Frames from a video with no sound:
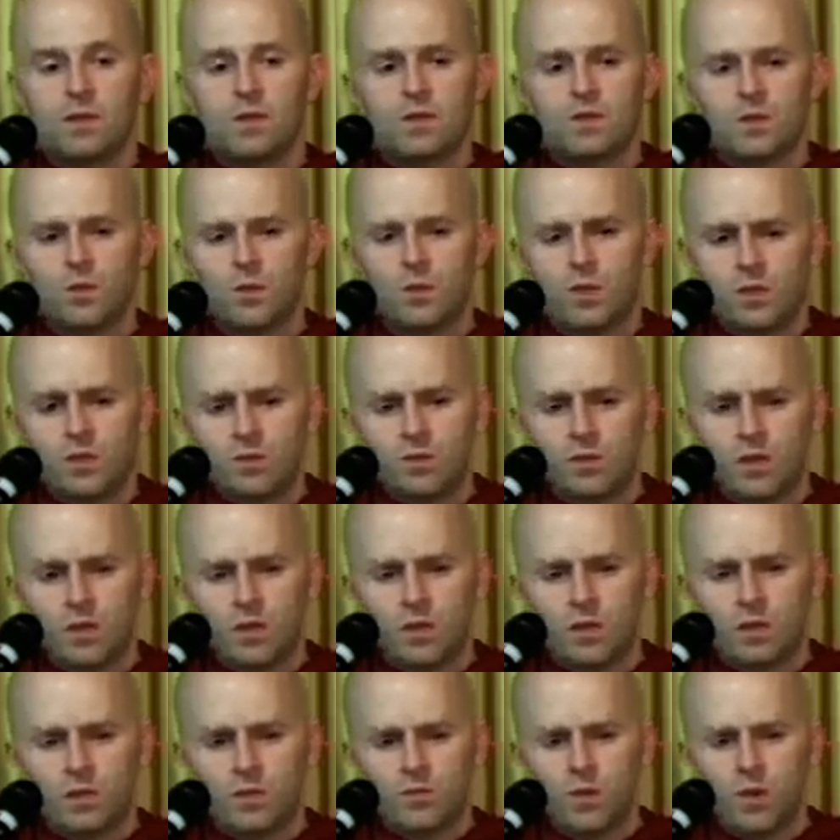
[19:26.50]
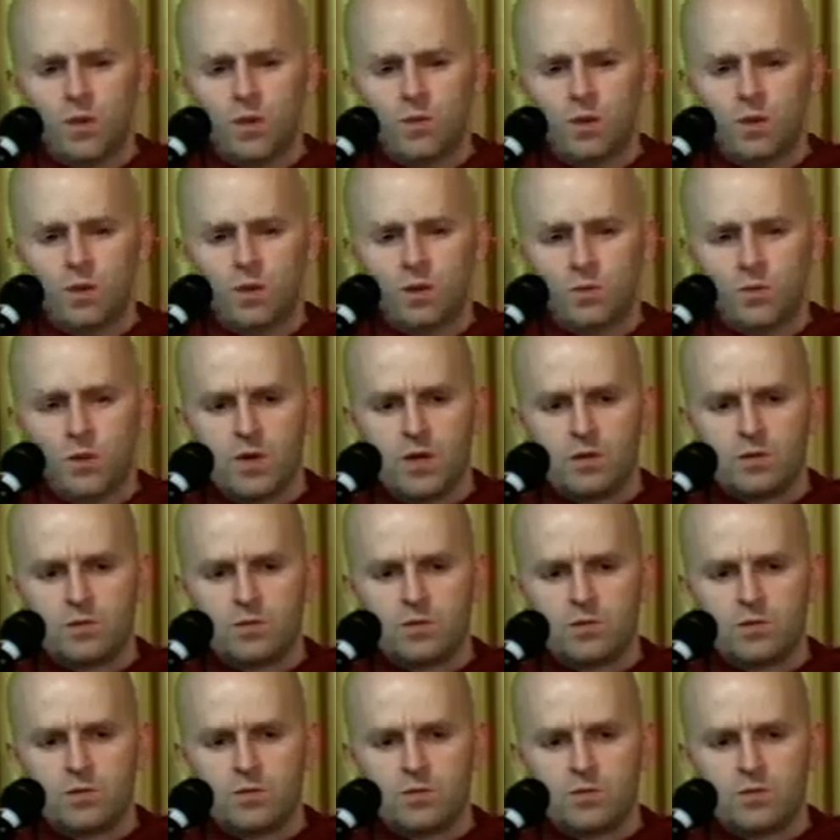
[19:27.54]
So what do you think? Have you ever heard about
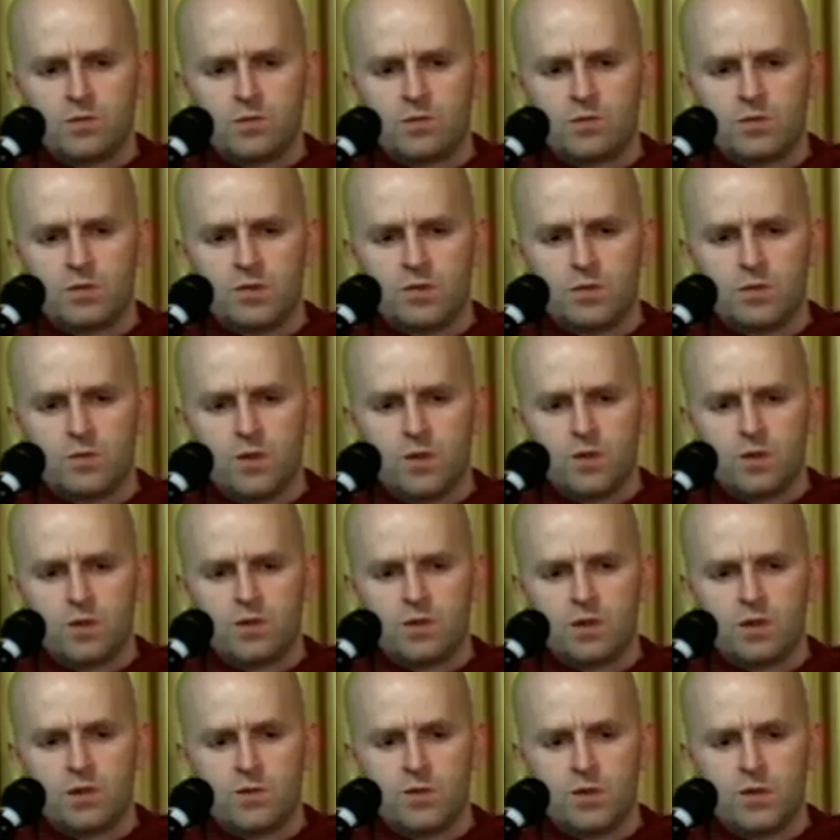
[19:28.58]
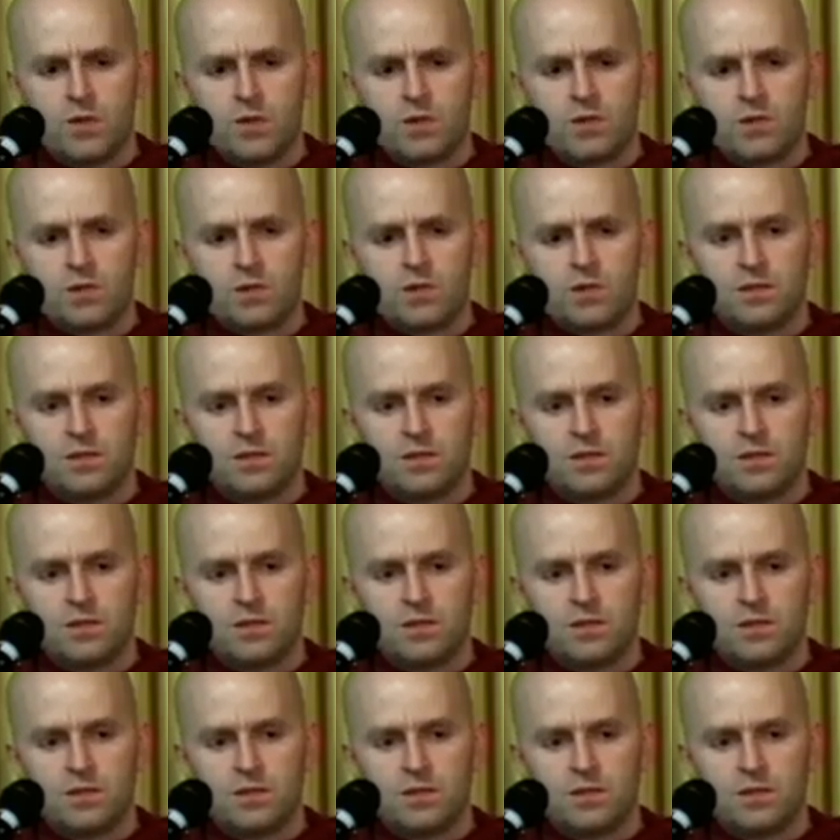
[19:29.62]
things working that way?